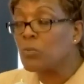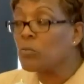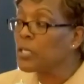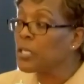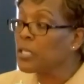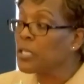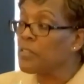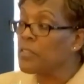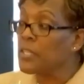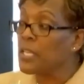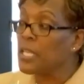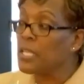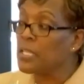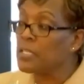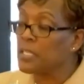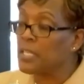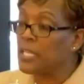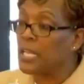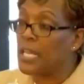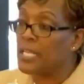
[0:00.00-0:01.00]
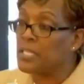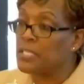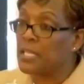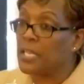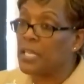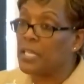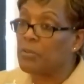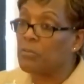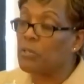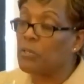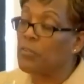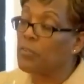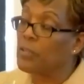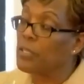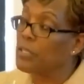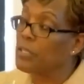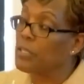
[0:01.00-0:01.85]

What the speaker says: And one of the things that I said